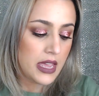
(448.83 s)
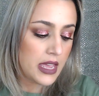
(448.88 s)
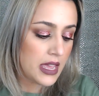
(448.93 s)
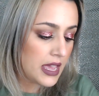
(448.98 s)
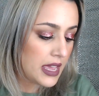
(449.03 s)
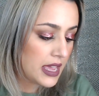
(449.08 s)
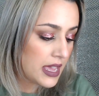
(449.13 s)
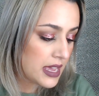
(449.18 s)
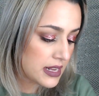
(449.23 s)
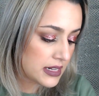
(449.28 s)

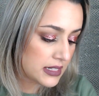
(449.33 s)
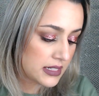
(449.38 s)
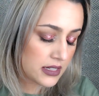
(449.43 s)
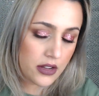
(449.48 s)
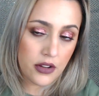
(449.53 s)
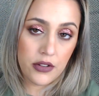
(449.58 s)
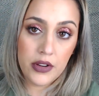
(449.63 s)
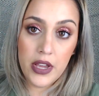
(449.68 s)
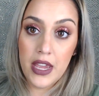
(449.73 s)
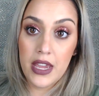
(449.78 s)
And
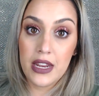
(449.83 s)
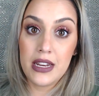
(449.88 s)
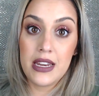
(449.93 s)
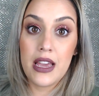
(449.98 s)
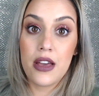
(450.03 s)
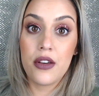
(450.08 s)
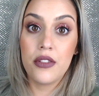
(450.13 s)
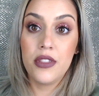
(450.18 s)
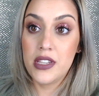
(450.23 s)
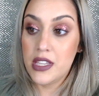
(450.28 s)
okay,
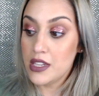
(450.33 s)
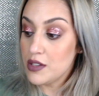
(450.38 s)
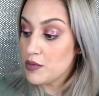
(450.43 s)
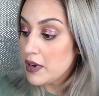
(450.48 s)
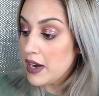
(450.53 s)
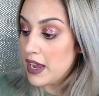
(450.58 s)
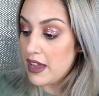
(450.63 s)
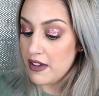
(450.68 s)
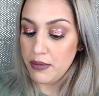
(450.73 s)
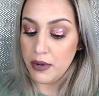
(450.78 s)
now this is what
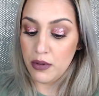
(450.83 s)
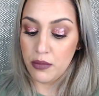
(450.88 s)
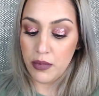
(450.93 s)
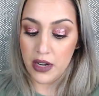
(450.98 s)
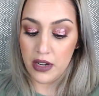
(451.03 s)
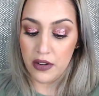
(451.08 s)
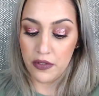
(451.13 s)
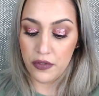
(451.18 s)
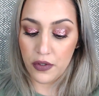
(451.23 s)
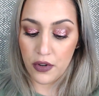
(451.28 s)
I have been
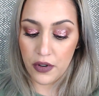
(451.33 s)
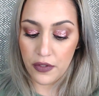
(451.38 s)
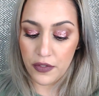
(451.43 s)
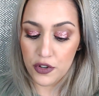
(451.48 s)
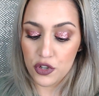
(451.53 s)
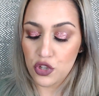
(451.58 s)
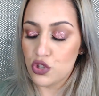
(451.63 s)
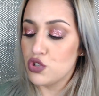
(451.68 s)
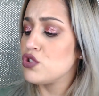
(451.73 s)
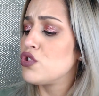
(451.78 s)
waiting for
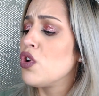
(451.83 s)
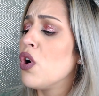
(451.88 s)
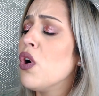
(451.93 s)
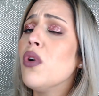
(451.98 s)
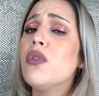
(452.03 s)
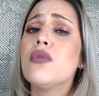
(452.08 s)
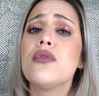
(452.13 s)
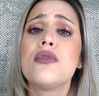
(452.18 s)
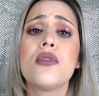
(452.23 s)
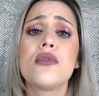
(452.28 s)

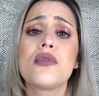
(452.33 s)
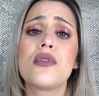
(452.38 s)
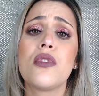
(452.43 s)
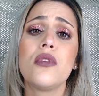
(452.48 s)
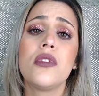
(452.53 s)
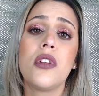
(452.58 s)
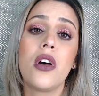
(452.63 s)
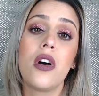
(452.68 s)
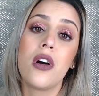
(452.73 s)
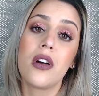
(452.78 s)
so
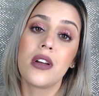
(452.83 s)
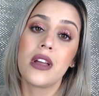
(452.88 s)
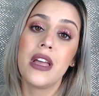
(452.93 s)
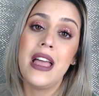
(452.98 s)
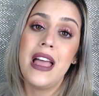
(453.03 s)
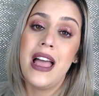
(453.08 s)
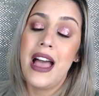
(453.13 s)
long.